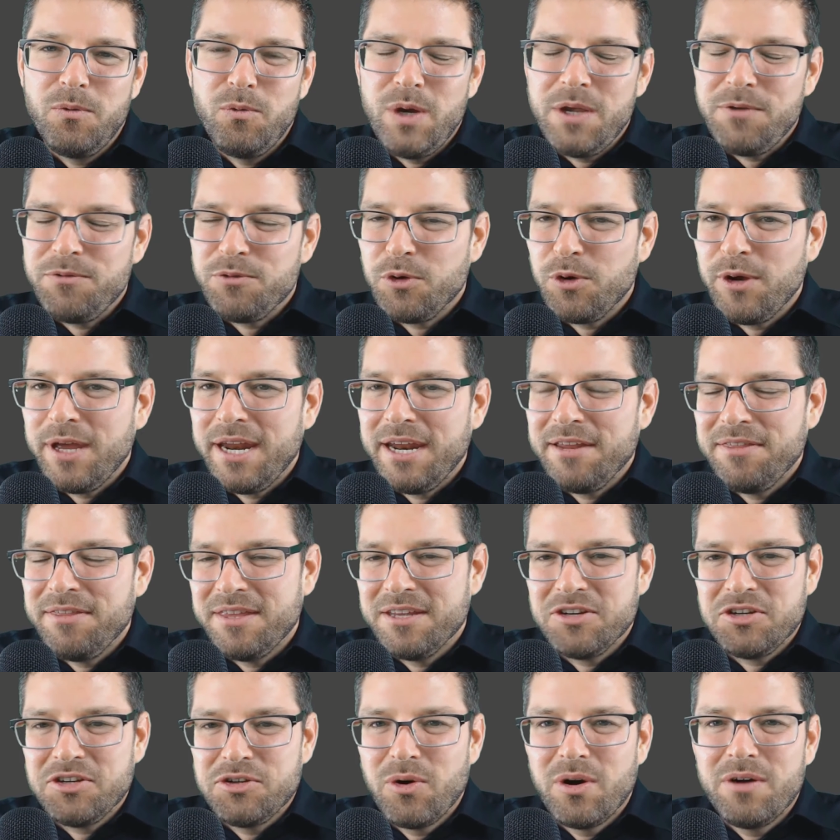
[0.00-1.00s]
We've created
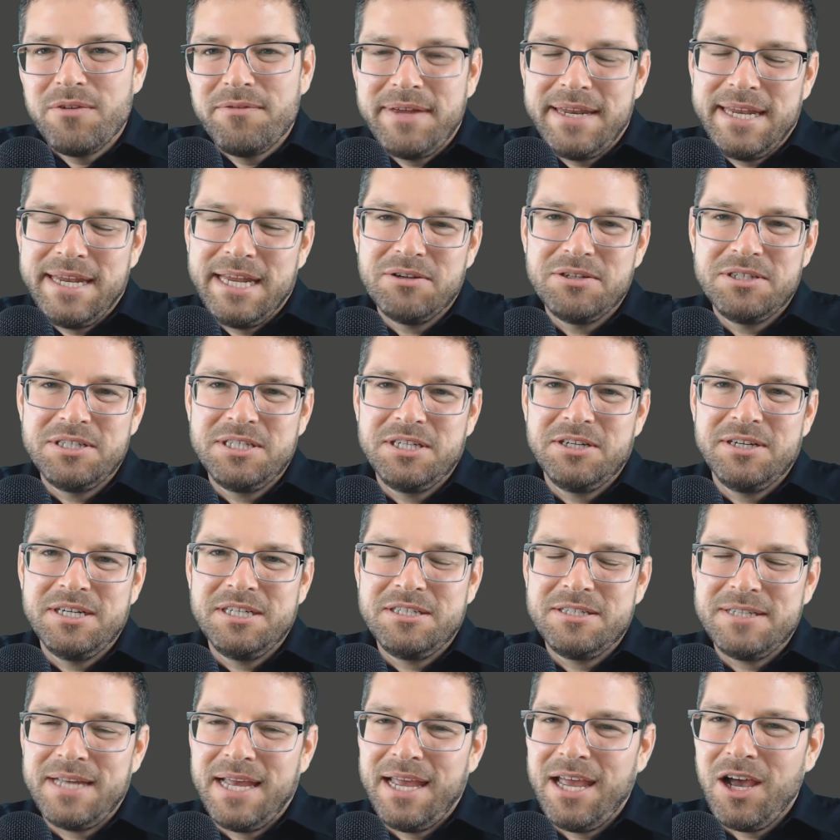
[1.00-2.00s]
this short video
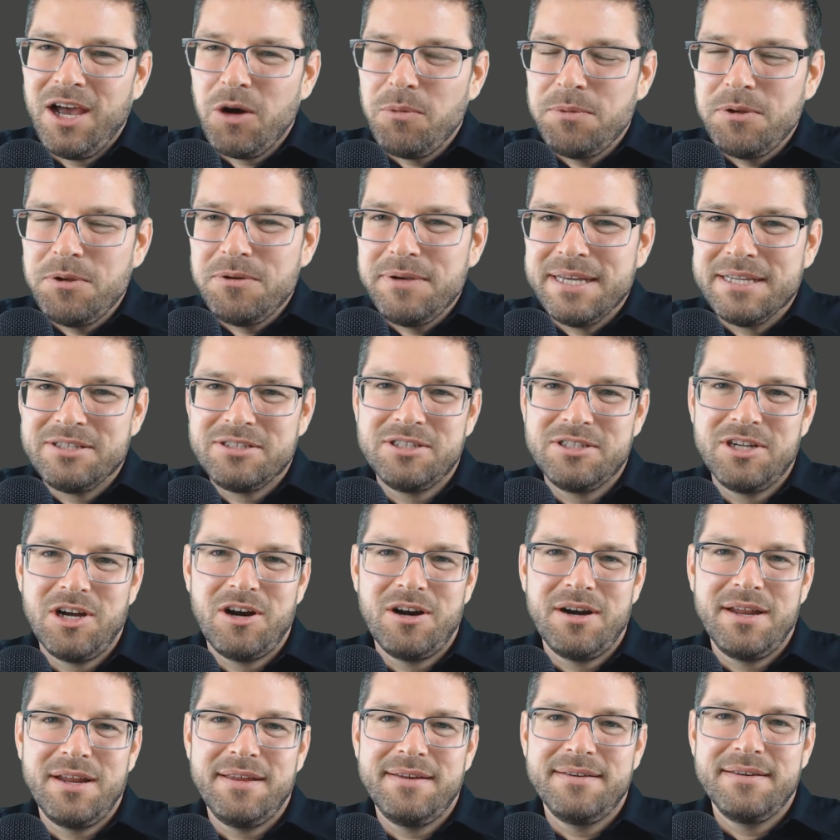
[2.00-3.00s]
series to help you get
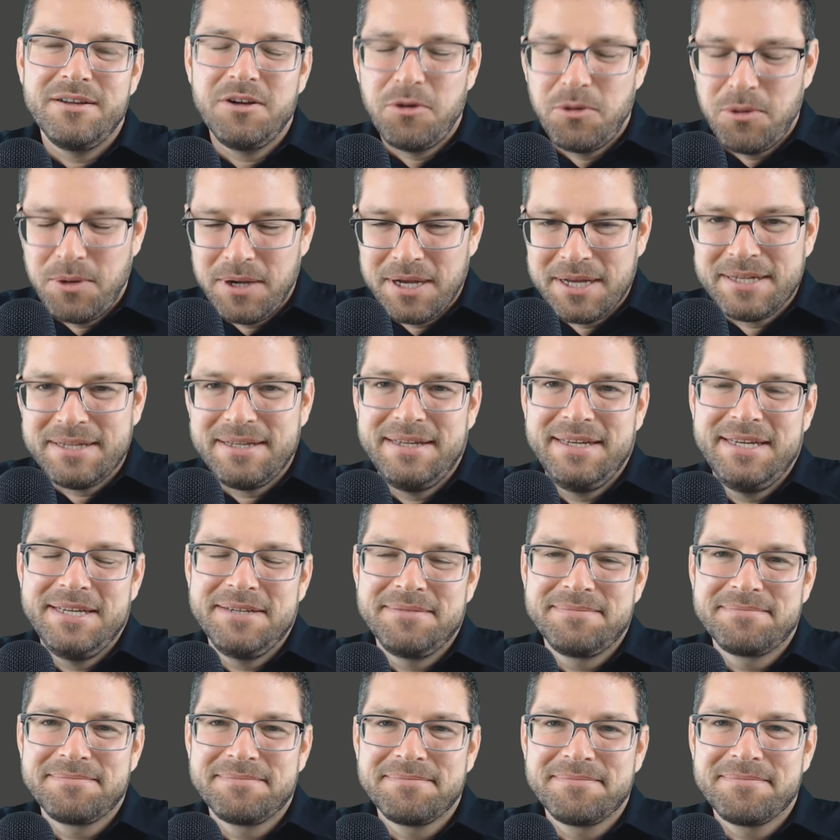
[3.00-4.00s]
started
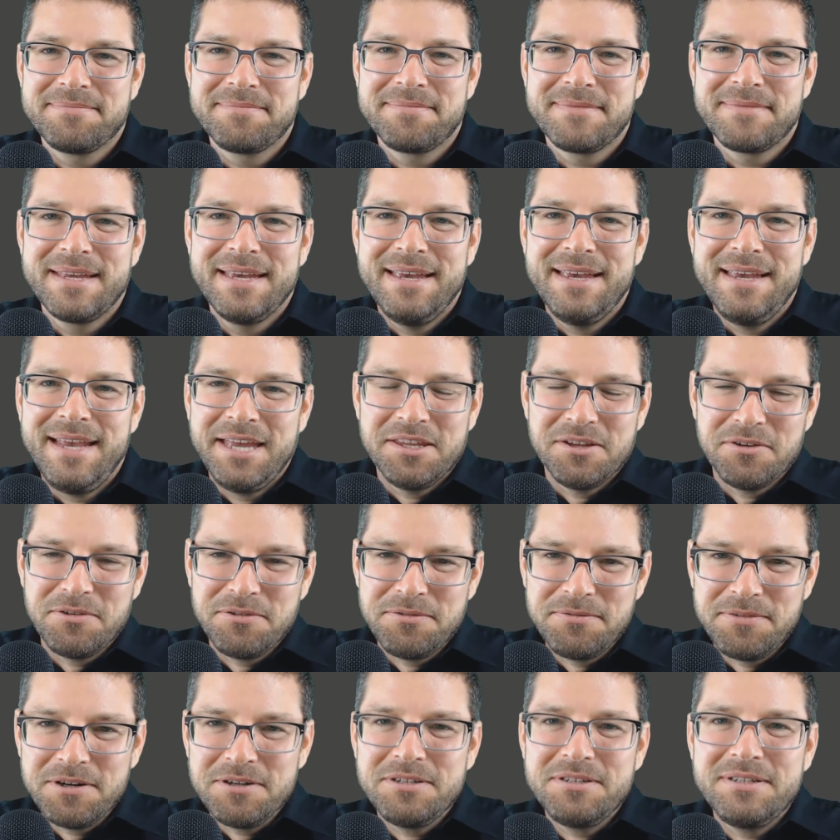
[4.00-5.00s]
quickly. And the
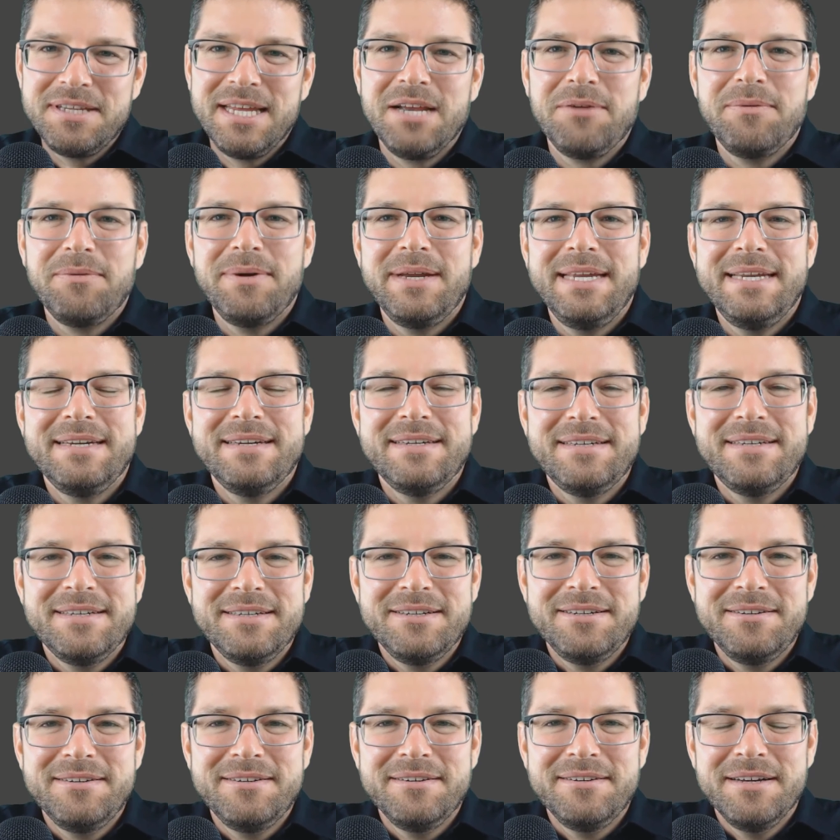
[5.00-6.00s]
first thing we need to
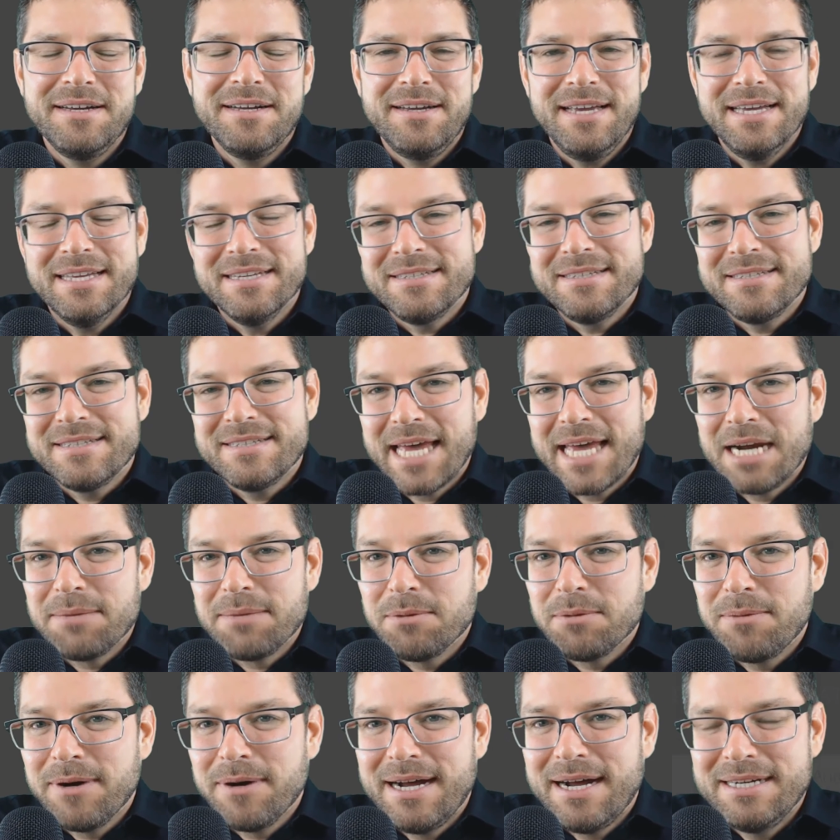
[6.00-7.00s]
do is set up
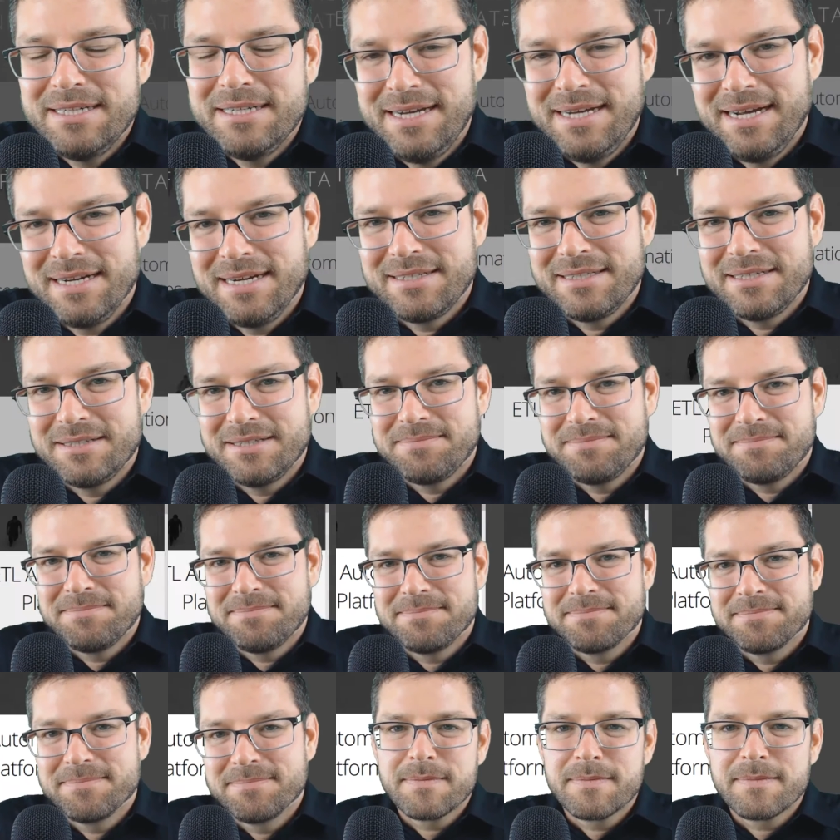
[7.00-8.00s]
a project.
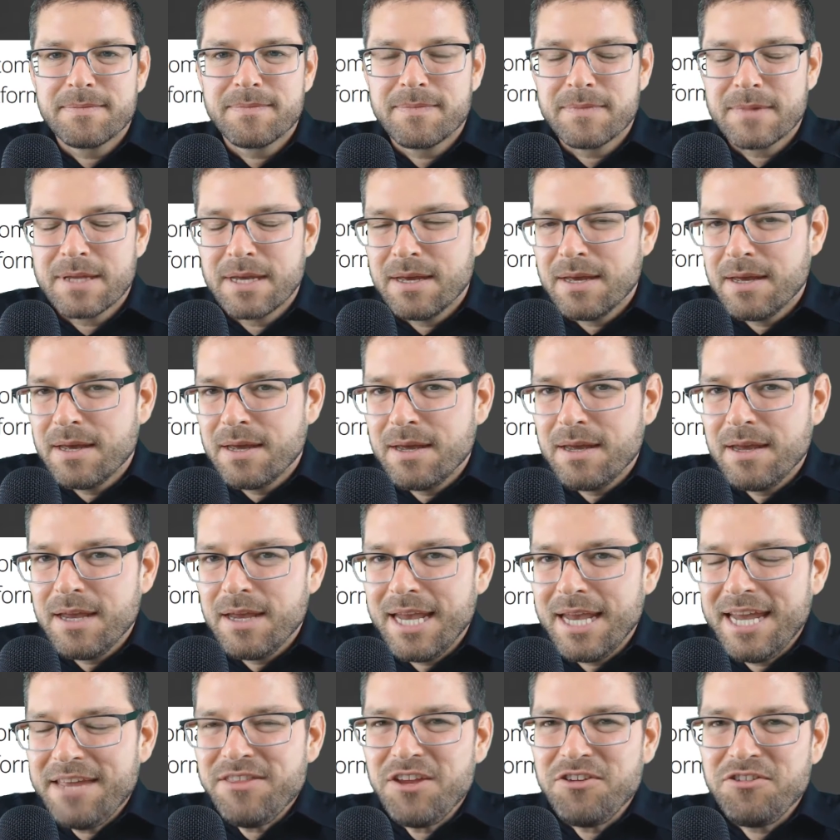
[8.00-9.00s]

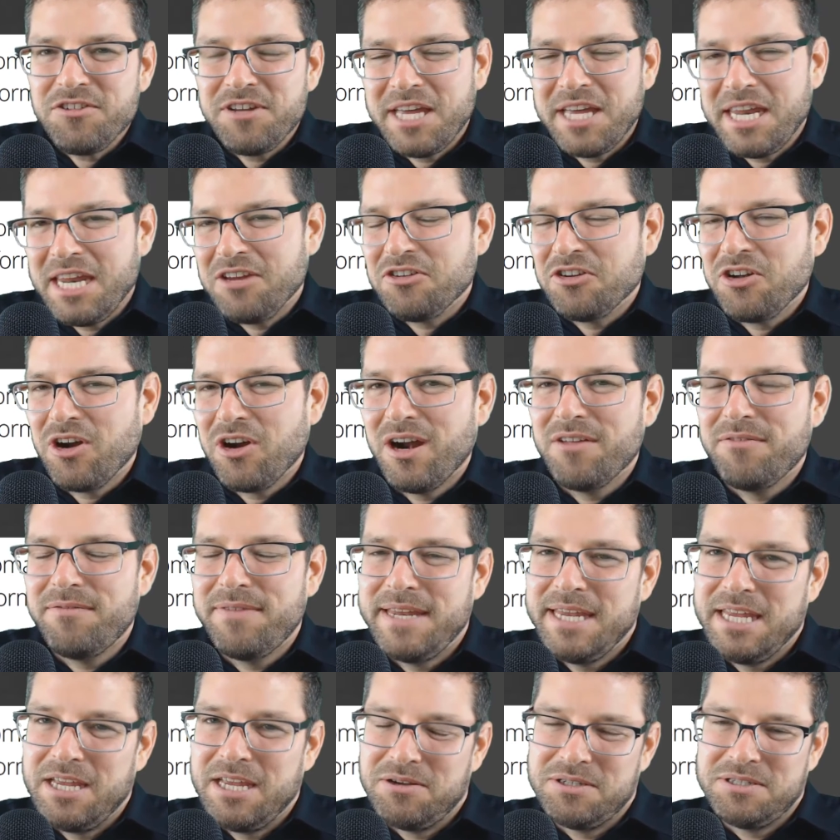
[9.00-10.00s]
In this Getting Started
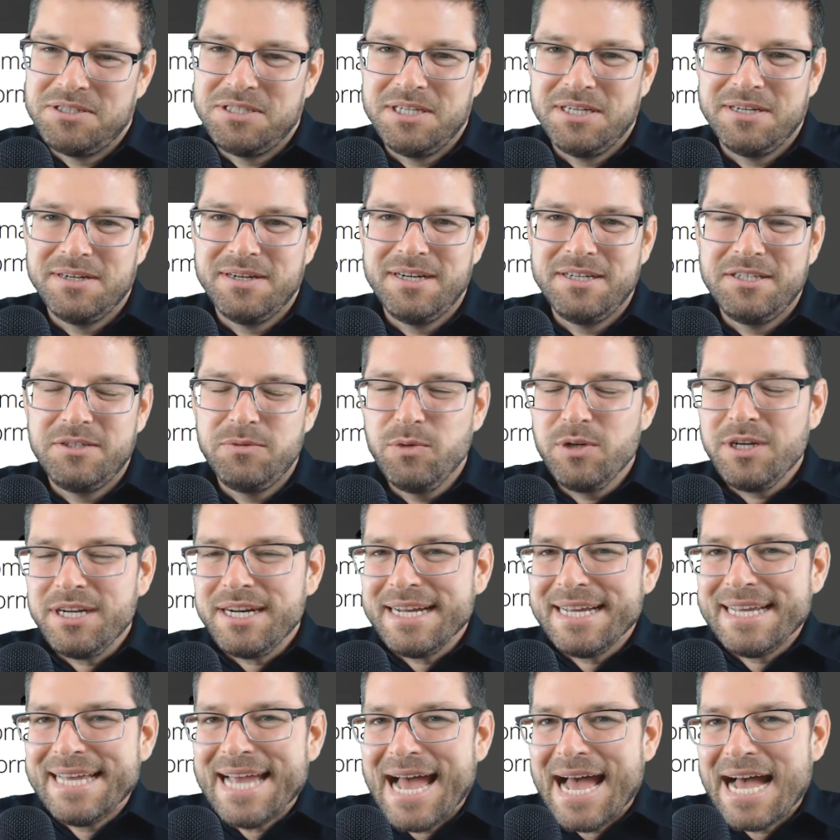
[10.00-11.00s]
video series, we're going
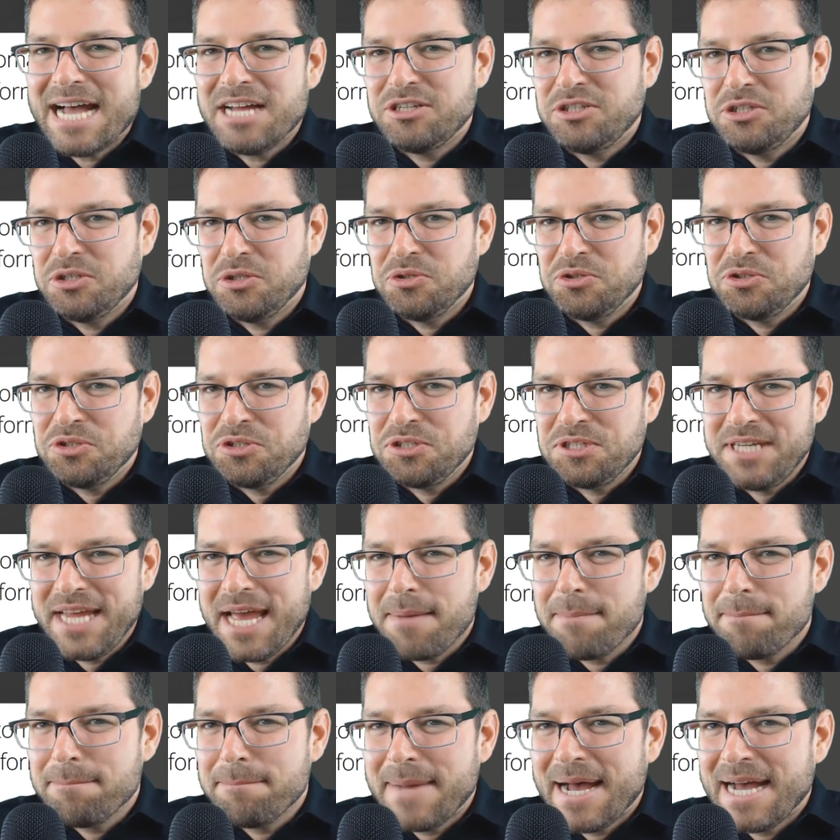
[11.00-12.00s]
to guide you
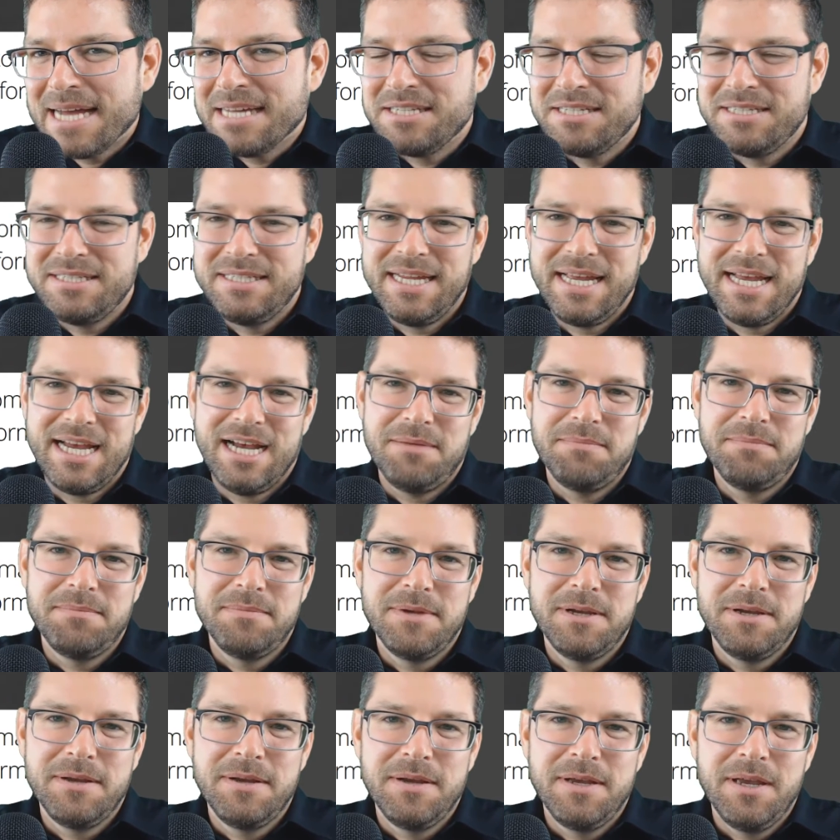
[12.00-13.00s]
step by step